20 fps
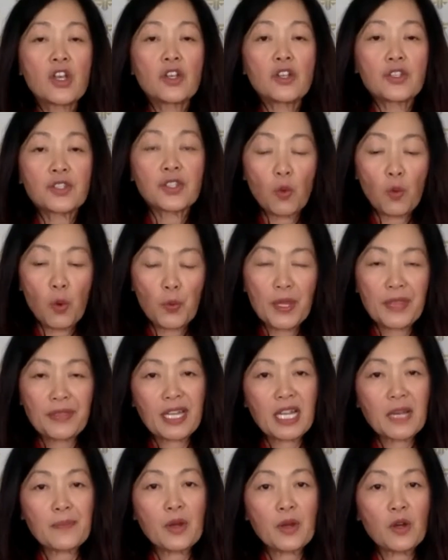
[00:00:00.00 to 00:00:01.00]
So when we
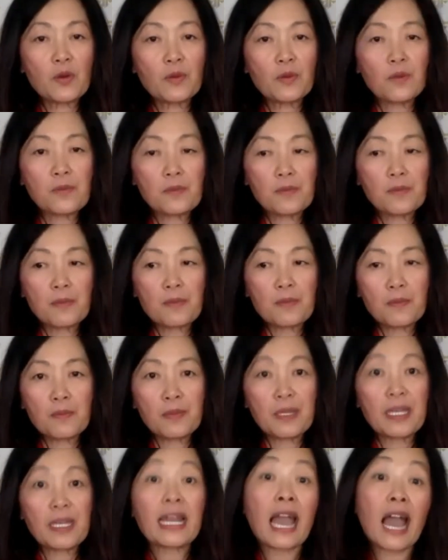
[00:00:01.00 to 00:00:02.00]
think about
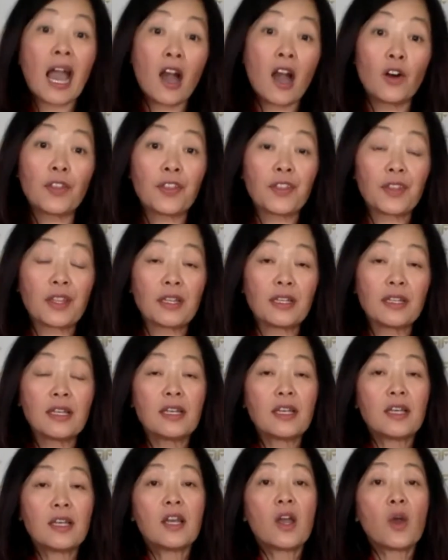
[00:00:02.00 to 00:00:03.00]
being healthy,
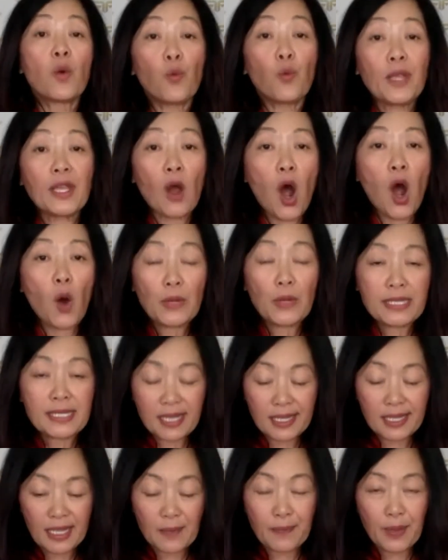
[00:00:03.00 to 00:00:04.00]
we always
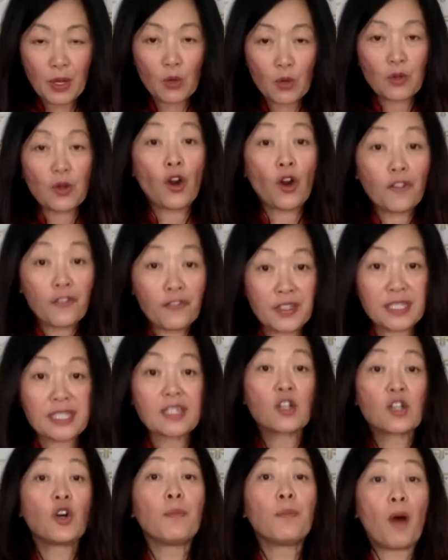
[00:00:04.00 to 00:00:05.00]
think about our
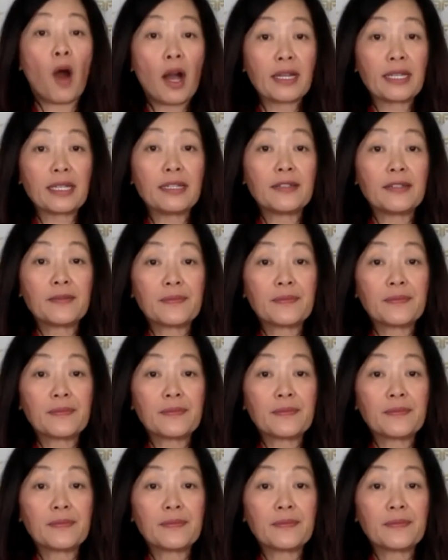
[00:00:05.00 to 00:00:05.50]
physical body,